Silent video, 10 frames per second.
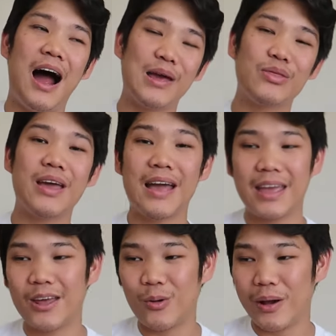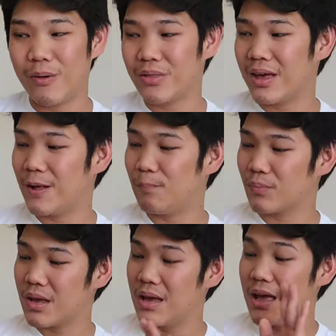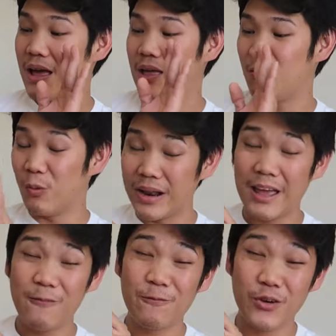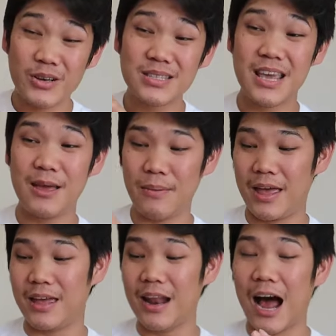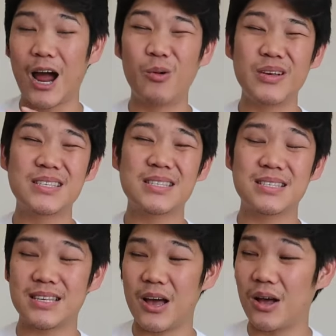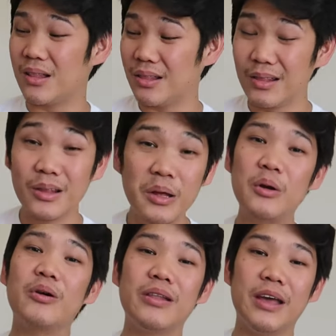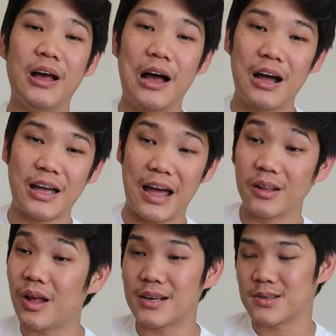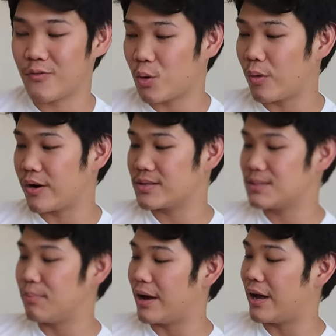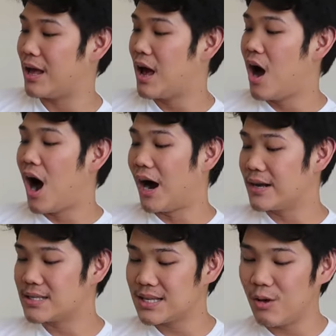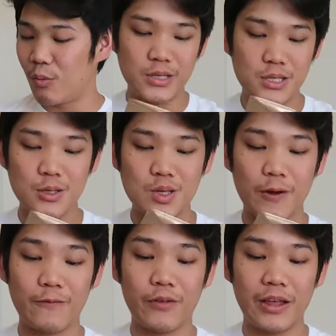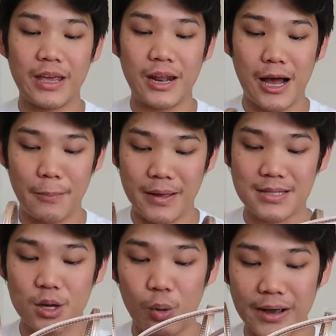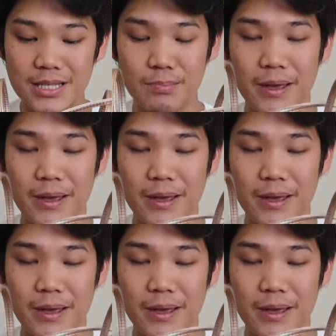I think I can get away with it. When it first came in, I was literally at lost for words, but honestly, once you start filling it up, it's quite